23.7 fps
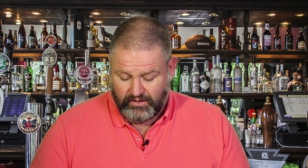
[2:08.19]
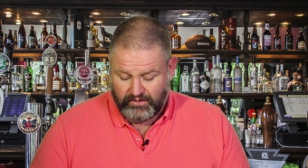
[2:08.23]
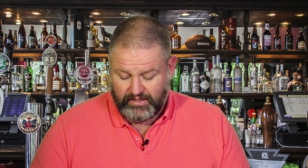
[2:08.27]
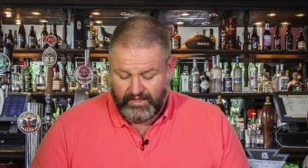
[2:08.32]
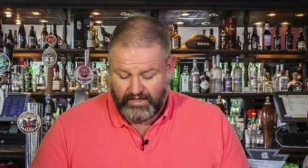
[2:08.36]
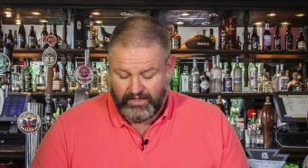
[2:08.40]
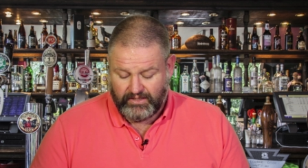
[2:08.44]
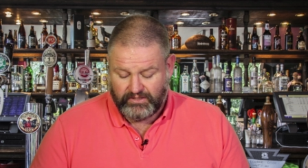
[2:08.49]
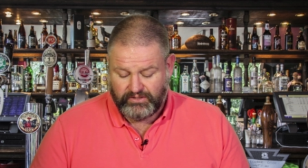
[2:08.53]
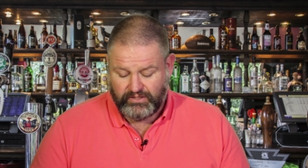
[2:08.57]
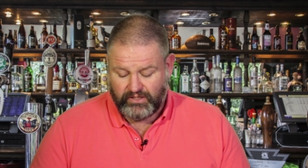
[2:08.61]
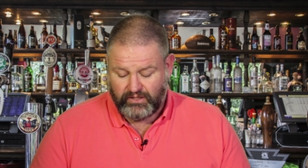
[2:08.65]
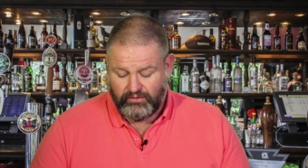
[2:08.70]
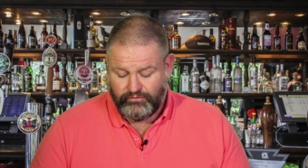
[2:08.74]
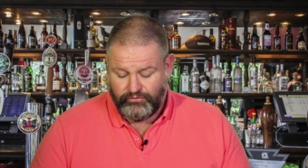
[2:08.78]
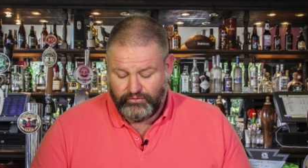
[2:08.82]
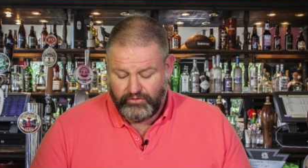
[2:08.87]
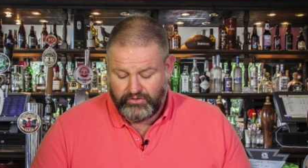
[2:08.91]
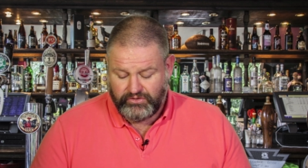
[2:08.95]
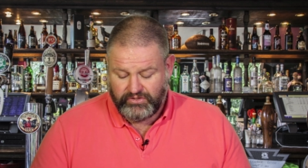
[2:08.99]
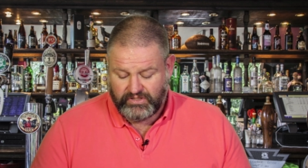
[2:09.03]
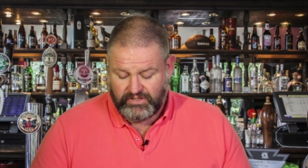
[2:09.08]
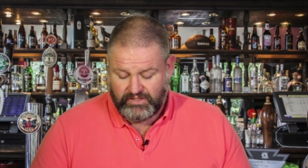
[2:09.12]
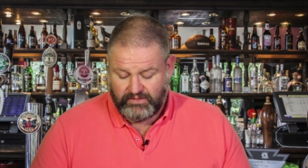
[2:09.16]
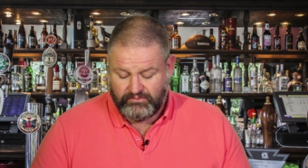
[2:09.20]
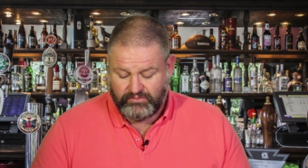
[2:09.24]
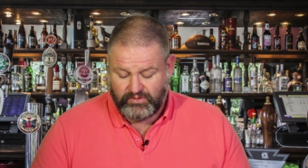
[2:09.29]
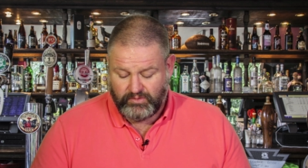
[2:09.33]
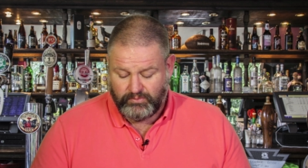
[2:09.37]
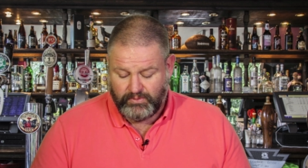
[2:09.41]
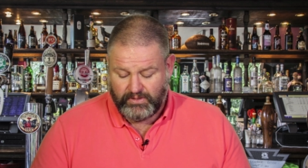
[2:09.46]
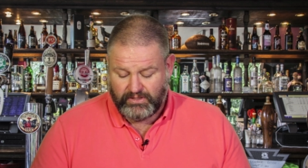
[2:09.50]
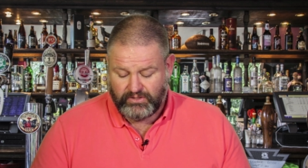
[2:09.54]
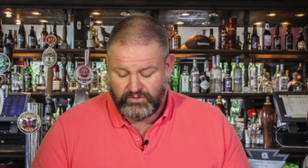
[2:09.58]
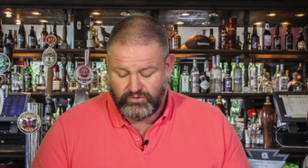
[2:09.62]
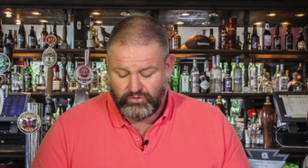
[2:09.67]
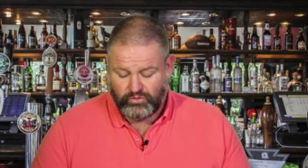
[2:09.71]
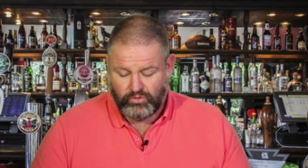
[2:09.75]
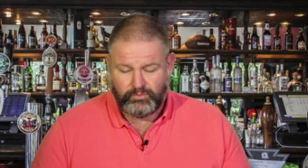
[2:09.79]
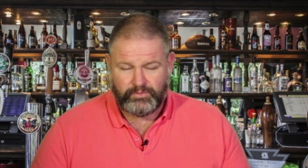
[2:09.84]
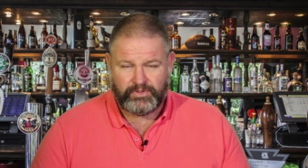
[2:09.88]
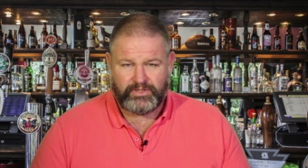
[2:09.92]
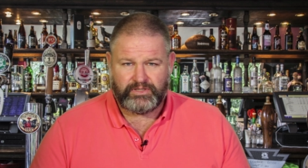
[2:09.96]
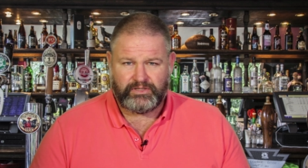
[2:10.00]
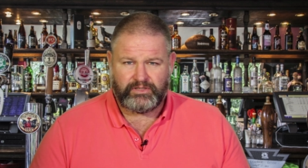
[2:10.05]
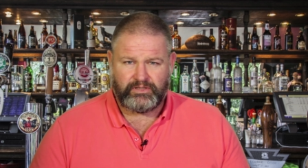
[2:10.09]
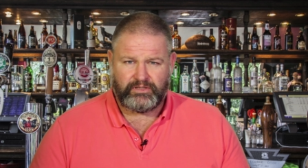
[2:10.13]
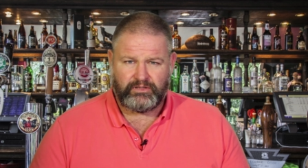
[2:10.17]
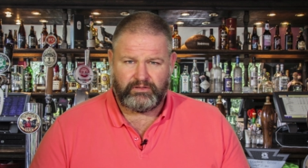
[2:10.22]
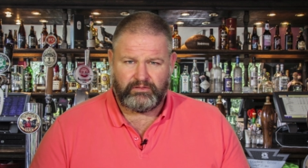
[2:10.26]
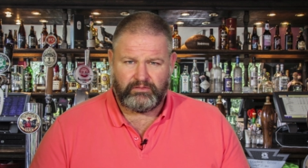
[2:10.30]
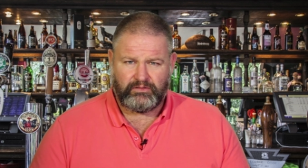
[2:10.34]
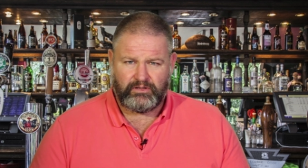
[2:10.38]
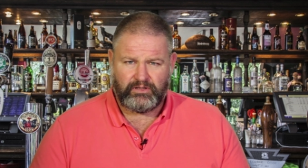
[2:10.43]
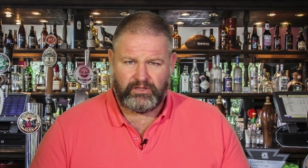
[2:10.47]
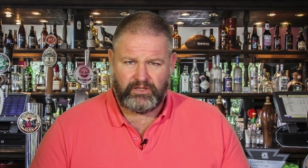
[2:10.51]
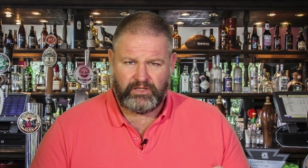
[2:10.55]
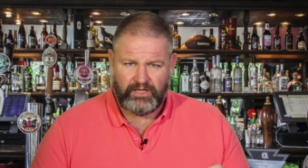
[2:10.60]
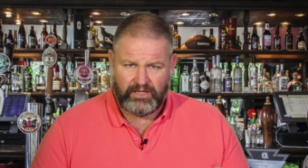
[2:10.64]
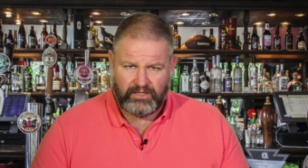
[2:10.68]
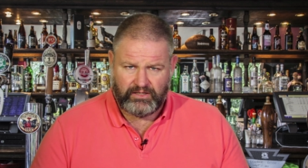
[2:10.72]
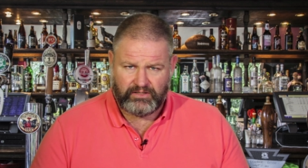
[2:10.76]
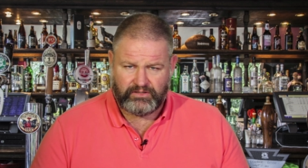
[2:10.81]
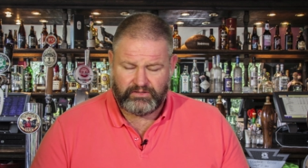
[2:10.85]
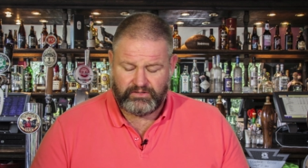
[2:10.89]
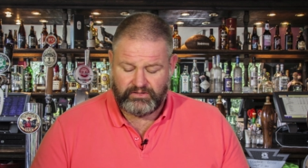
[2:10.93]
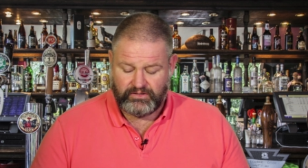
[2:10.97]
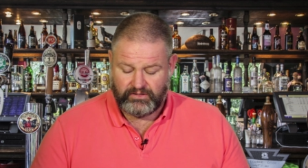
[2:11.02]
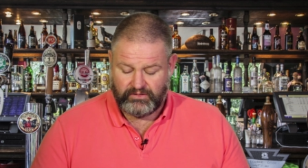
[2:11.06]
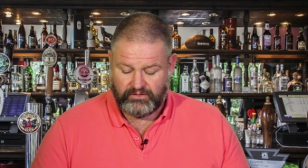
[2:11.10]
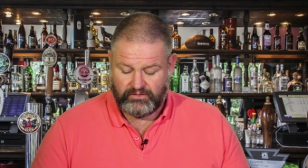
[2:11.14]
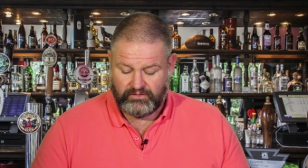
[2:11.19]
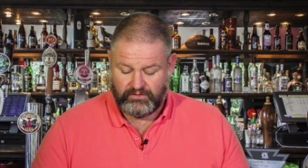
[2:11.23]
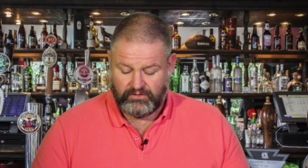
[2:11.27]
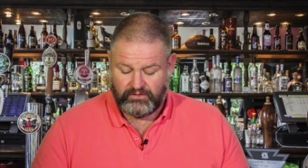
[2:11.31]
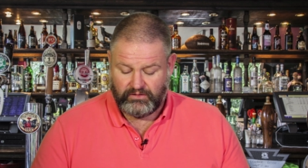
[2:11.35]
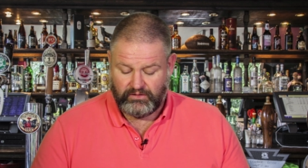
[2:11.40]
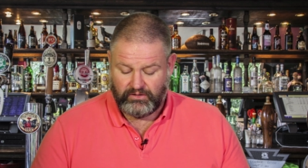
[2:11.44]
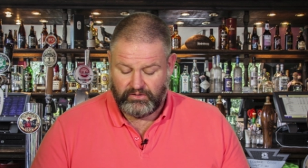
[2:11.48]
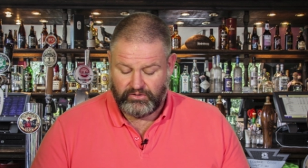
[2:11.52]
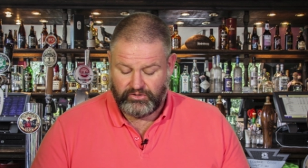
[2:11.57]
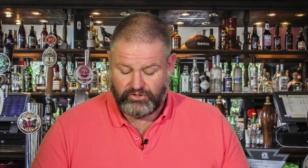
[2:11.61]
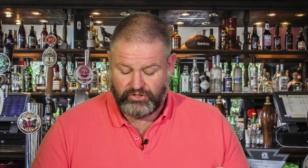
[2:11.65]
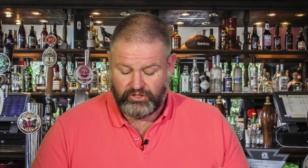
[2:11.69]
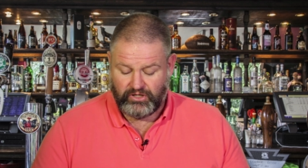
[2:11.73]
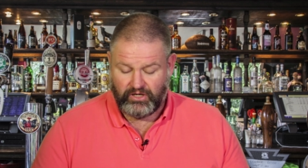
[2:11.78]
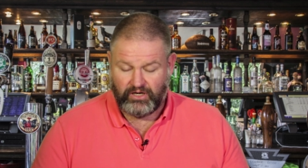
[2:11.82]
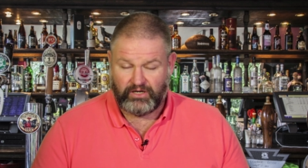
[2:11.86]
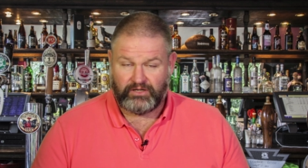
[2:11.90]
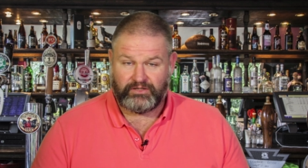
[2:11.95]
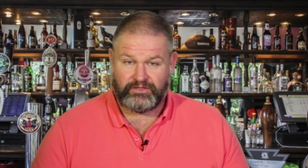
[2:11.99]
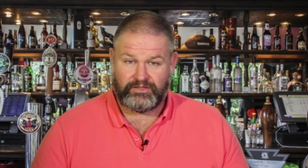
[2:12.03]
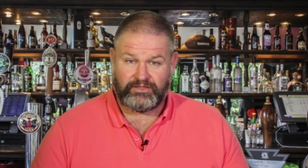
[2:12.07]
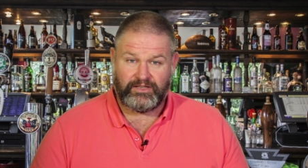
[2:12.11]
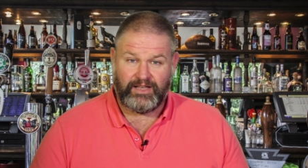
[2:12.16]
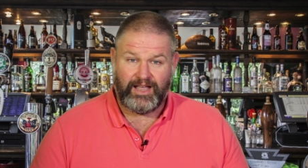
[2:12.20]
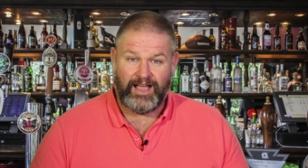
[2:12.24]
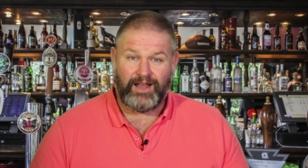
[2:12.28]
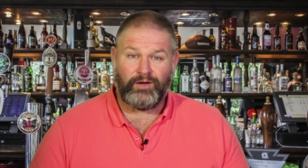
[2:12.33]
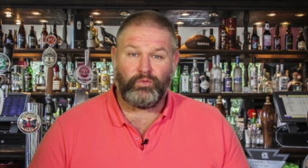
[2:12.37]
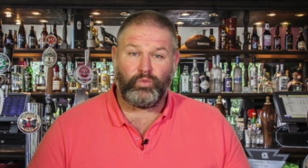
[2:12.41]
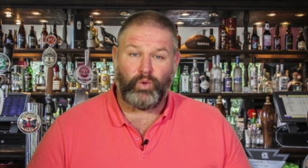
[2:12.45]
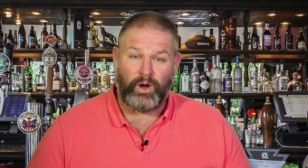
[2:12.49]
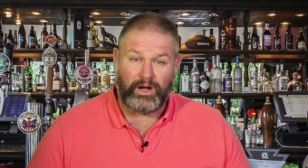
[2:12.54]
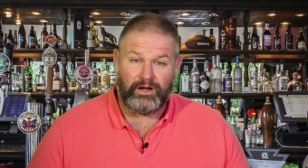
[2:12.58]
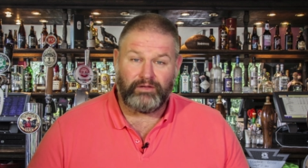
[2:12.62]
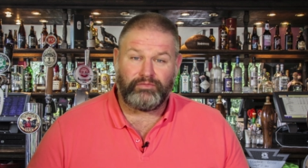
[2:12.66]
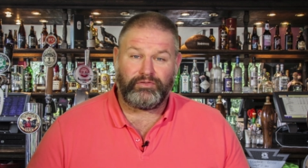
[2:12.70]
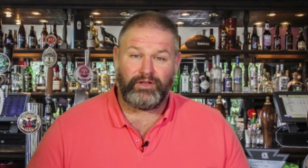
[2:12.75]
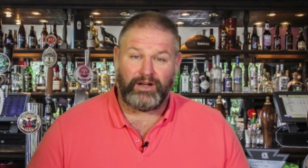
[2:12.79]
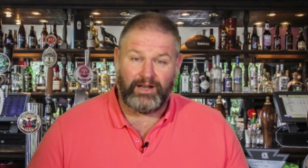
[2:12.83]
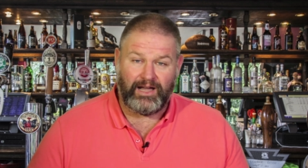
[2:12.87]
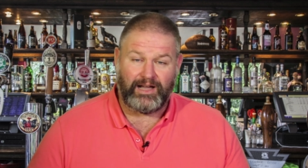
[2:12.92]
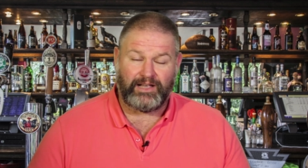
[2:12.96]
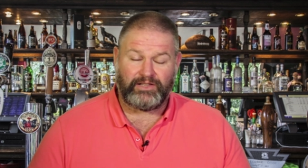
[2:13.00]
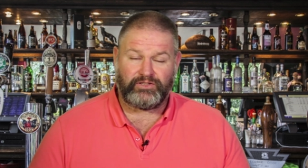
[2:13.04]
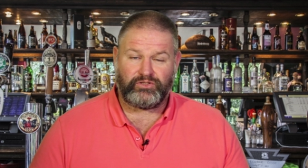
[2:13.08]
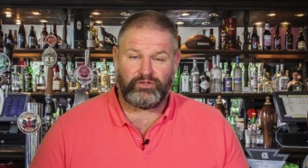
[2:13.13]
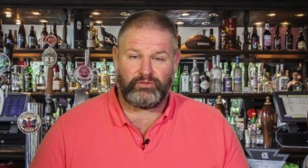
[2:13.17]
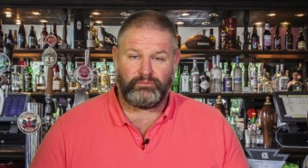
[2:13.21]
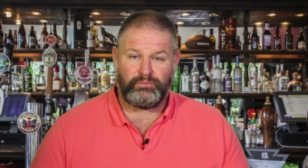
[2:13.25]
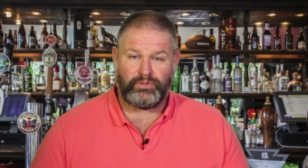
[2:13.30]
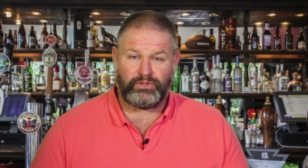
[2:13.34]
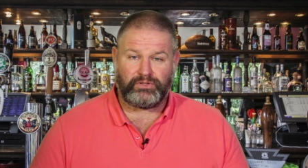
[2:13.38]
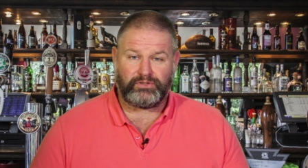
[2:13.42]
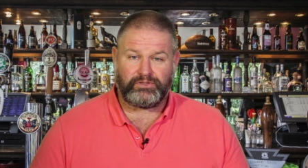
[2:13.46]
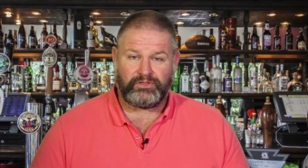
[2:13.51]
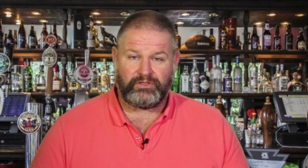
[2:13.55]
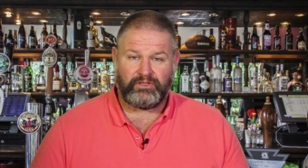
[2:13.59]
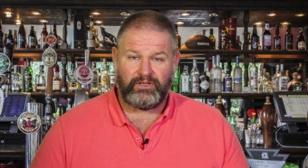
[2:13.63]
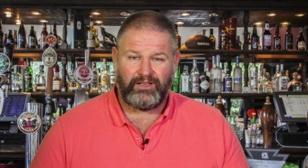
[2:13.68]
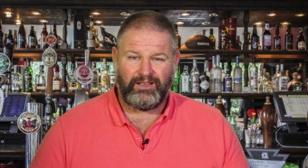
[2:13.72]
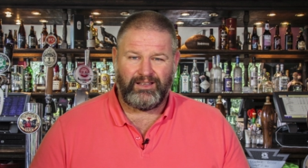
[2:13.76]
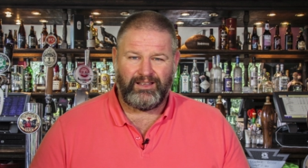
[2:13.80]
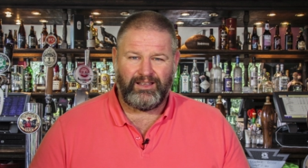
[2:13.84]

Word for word: Okay, so the future seems to be stormers, kings, sharks, and one of the lions or bulls.